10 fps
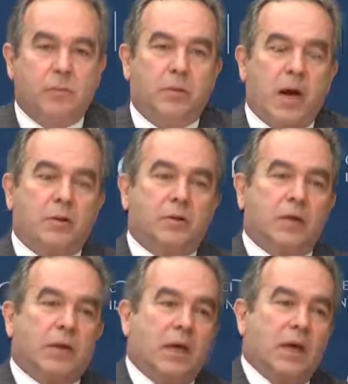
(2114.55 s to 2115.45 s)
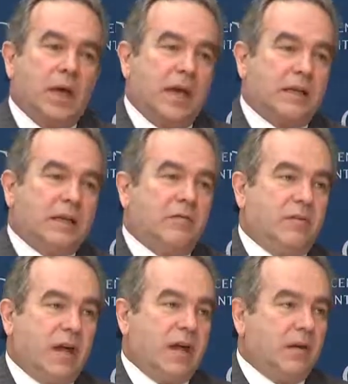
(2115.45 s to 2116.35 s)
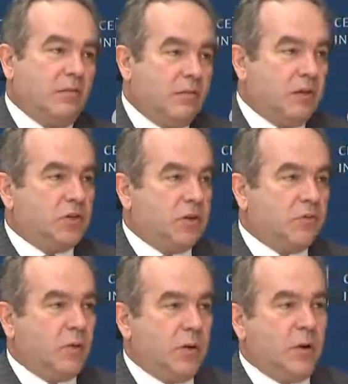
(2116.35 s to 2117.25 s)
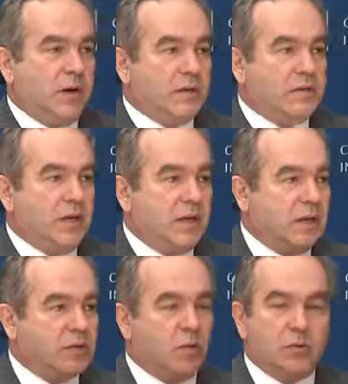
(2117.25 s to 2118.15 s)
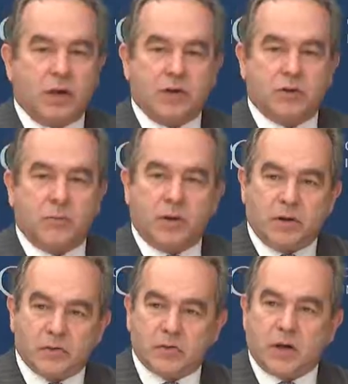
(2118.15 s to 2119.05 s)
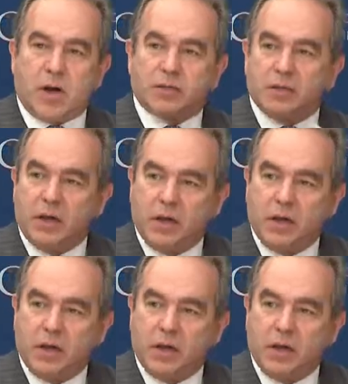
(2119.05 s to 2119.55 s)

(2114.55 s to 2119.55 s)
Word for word: not only at conveying a vision of what he wanted to see in his own country, but also talked